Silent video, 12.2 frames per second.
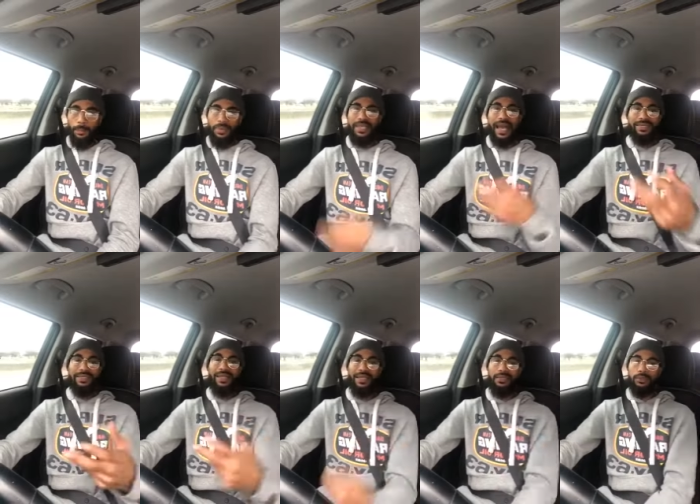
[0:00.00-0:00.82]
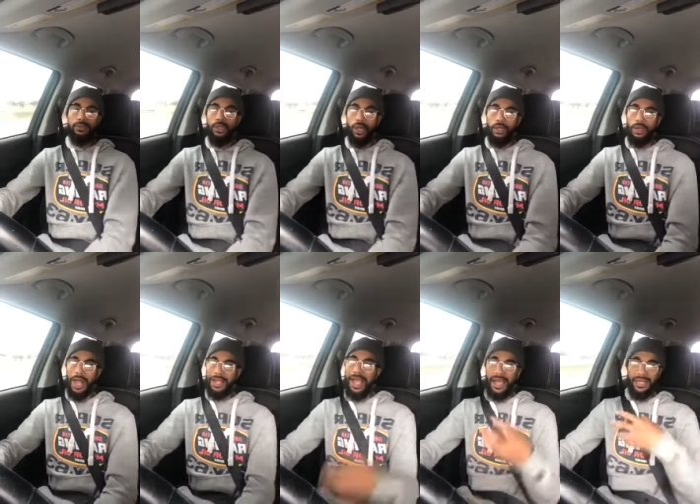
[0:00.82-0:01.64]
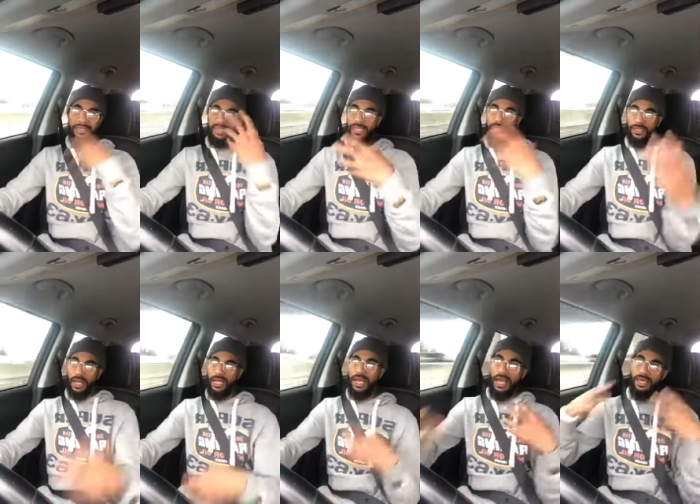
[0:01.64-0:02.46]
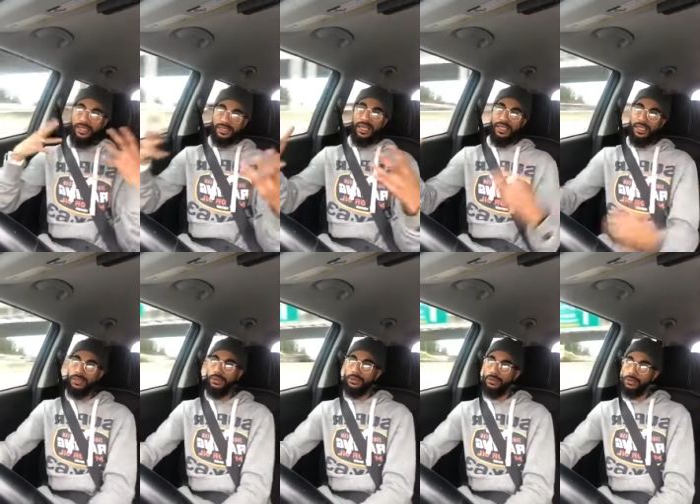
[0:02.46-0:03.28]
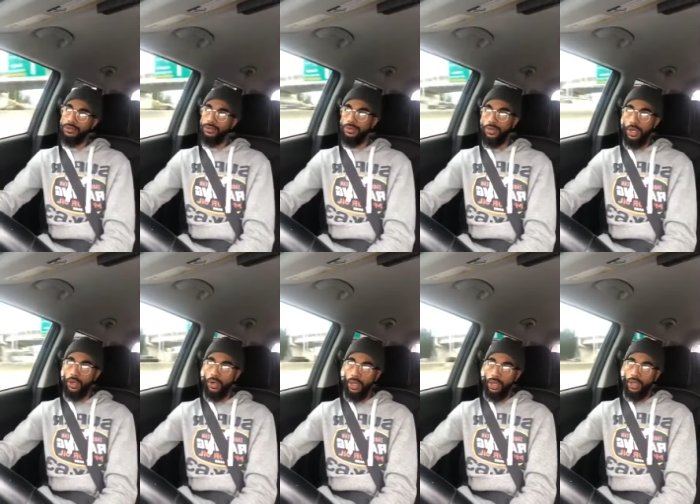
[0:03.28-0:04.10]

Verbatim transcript: But that's it, you know. I kind of did it. I kind of said it, you know.